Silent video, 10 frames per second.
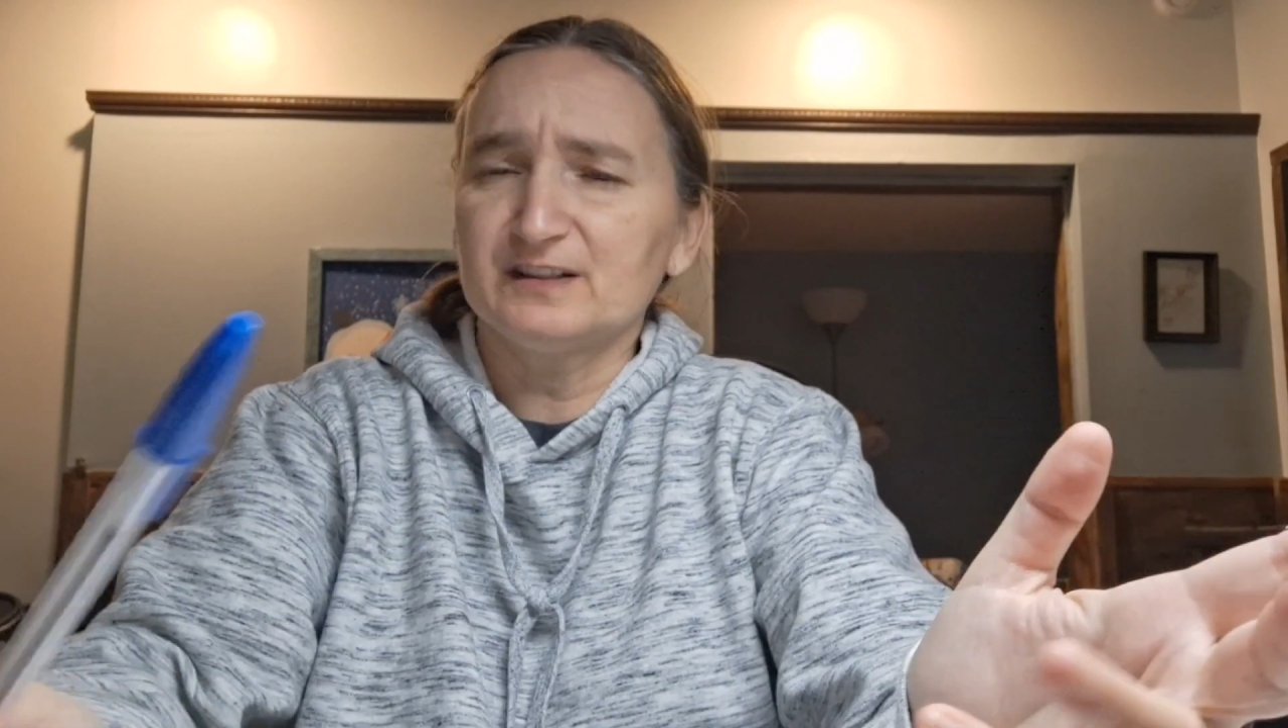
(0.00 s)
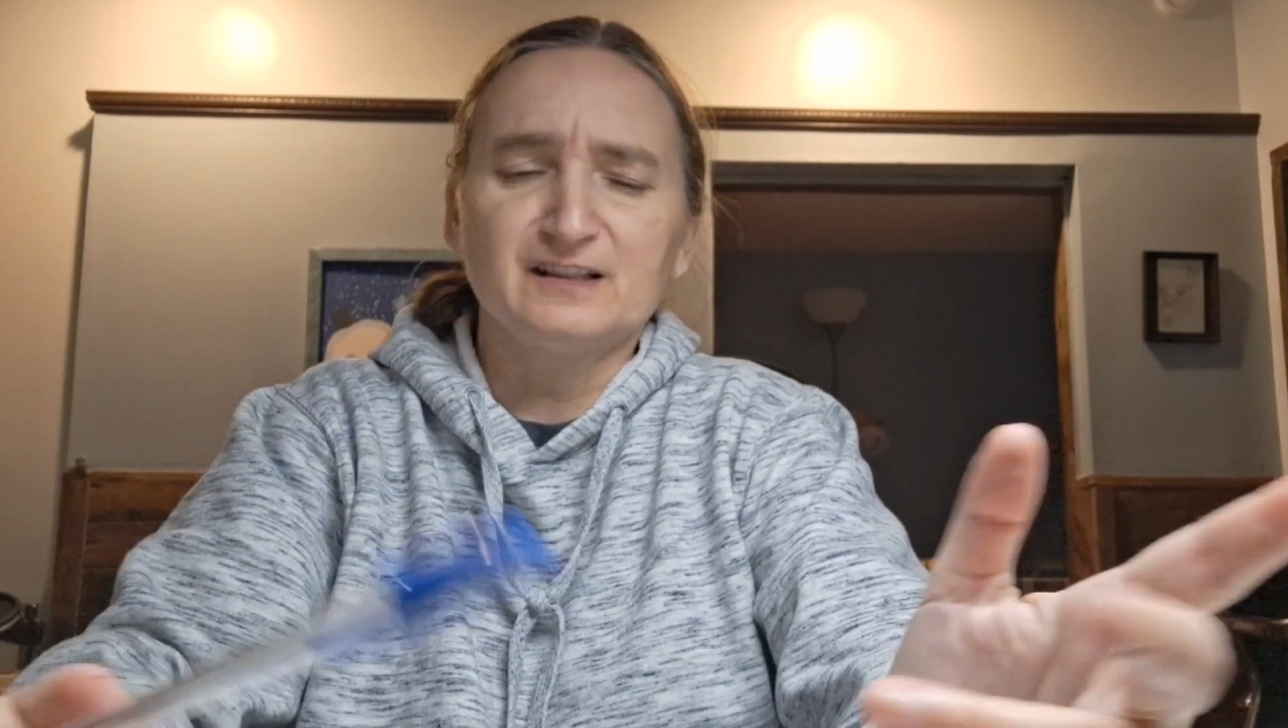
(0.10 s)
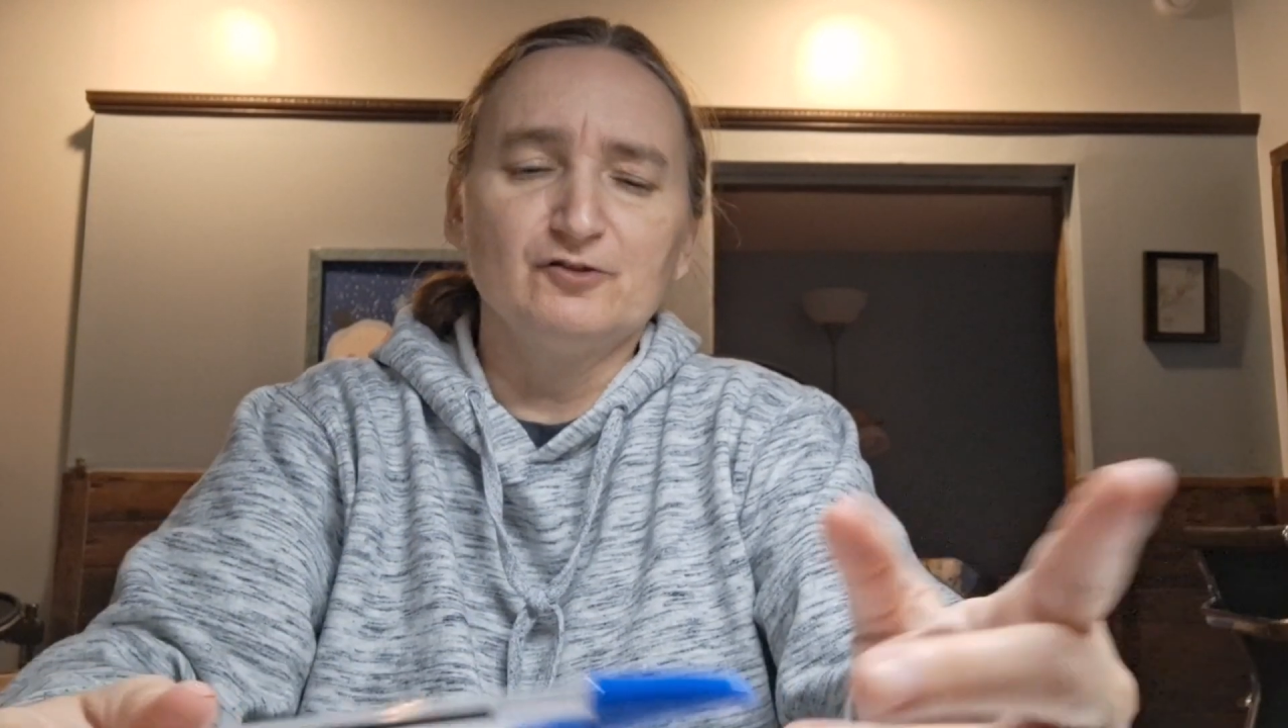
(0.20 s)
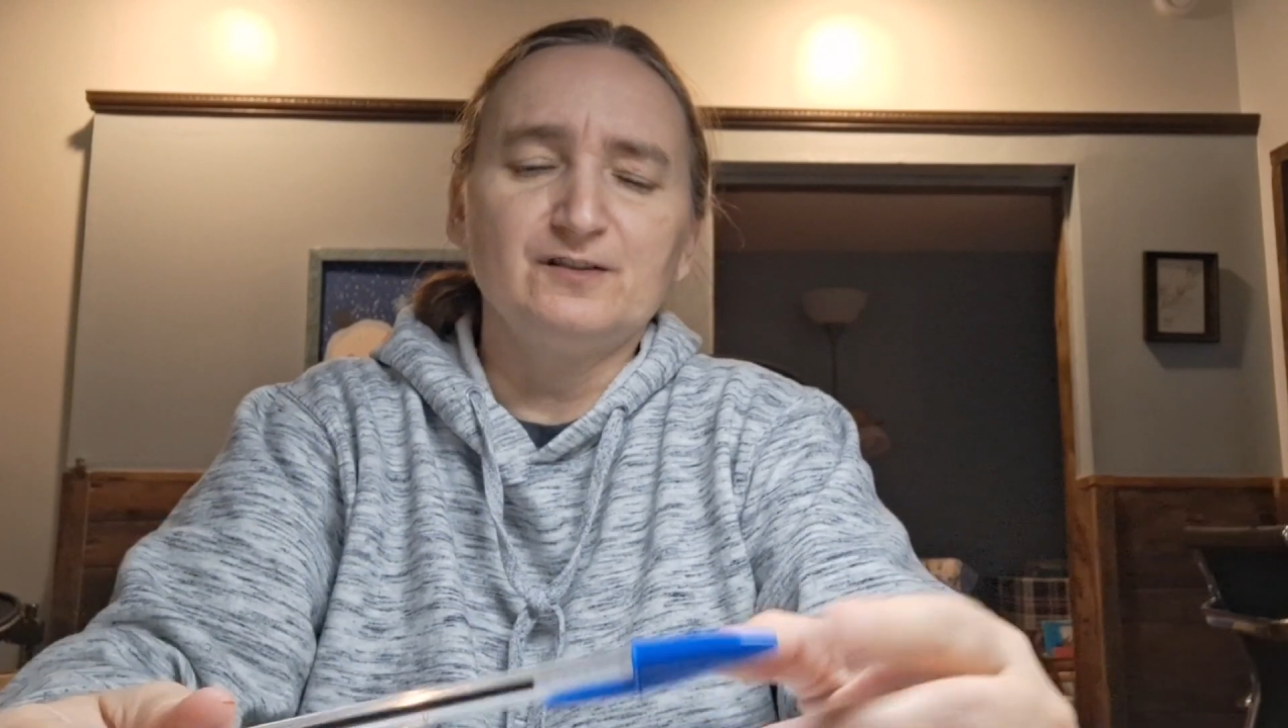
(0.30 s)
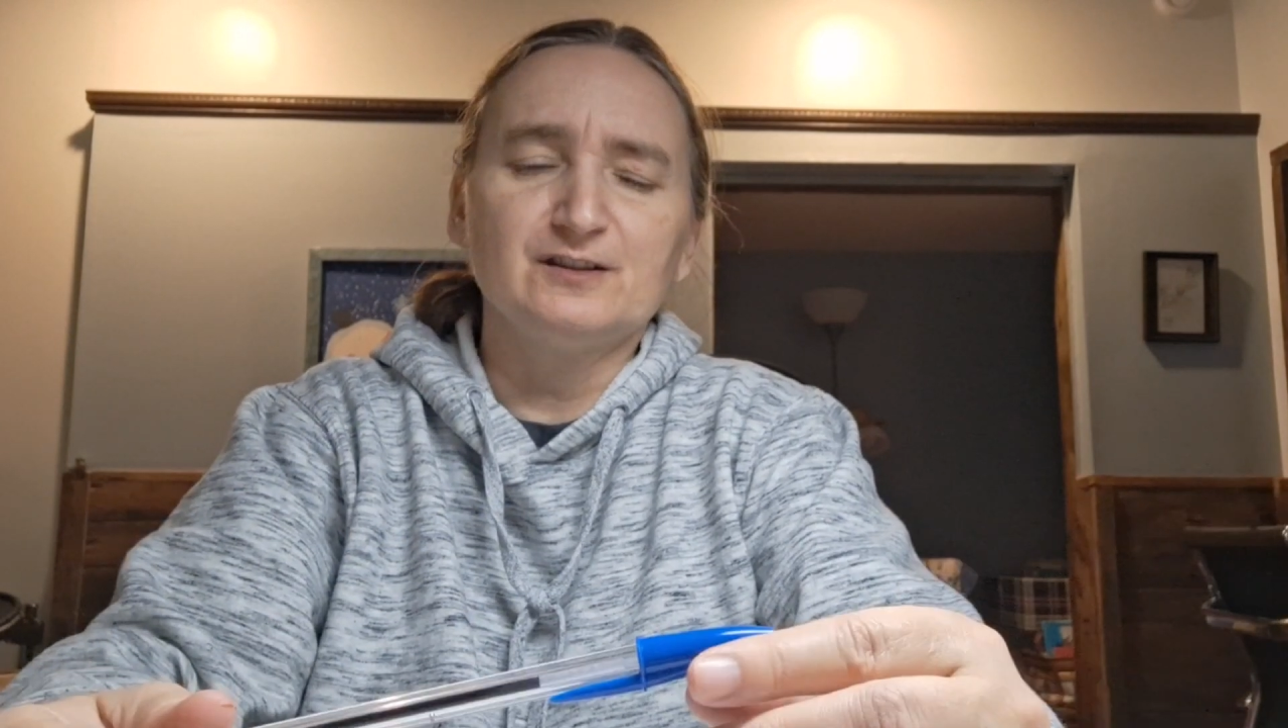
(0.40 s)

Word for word: of the new,